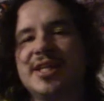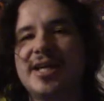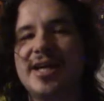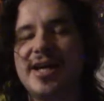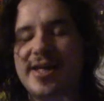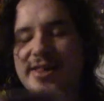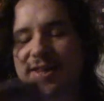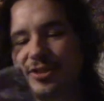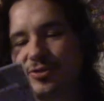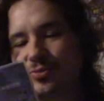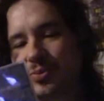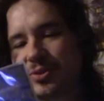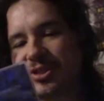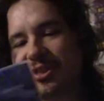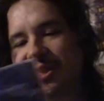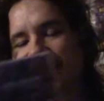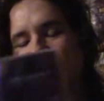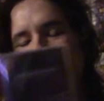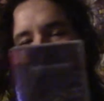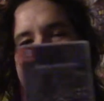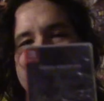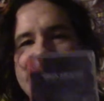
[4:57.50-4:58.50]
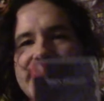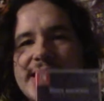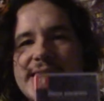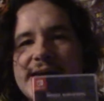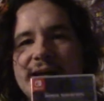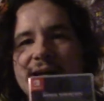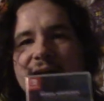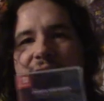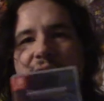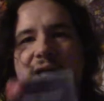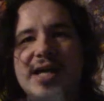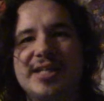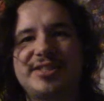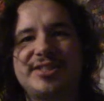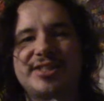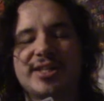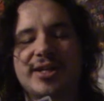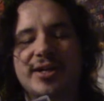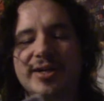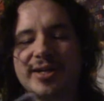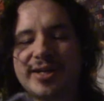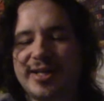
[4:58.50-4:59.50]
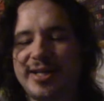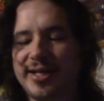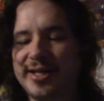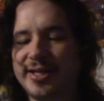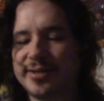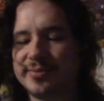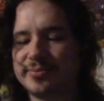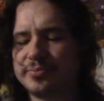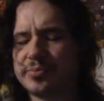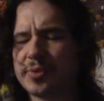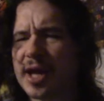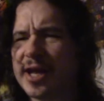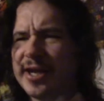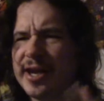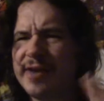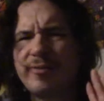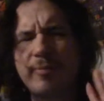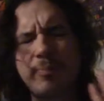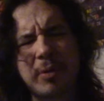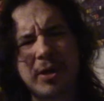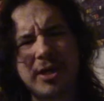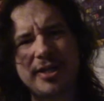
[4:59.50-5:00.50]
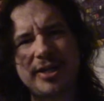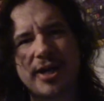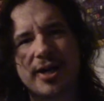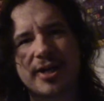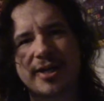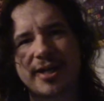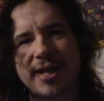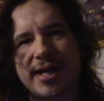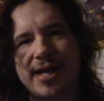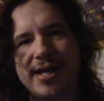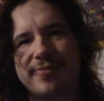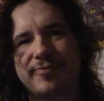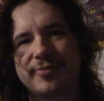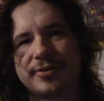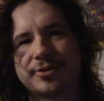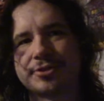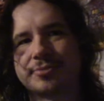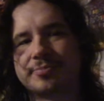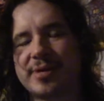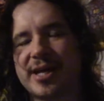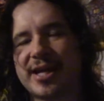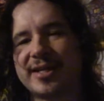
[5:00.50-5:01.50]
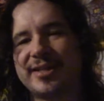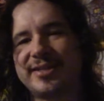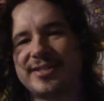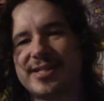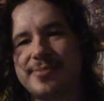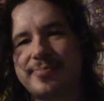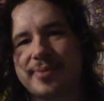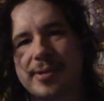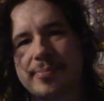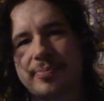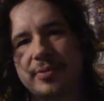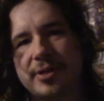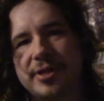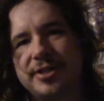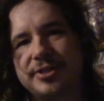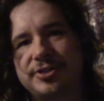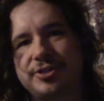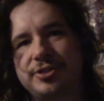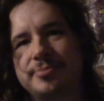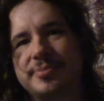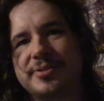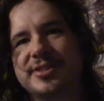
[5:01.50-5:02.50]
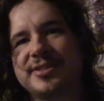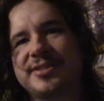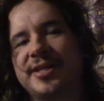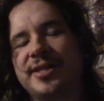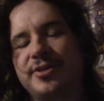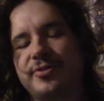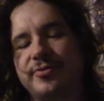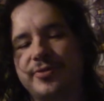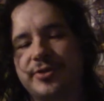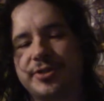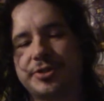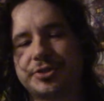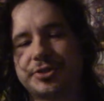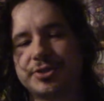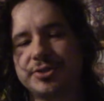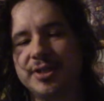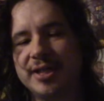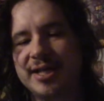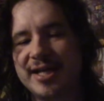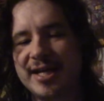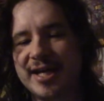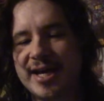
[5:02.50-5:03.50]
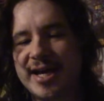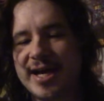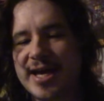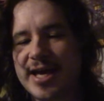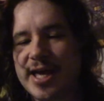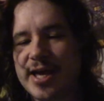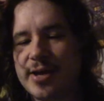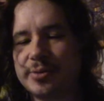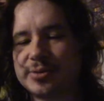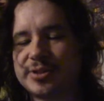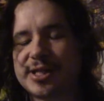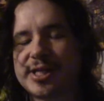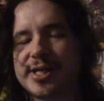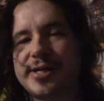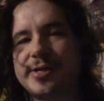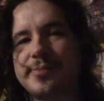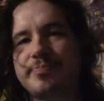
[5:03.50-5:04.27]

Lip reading: this was a classic arcade I never played the arcade version back in the day, but I played the Super Nintendo version. It was a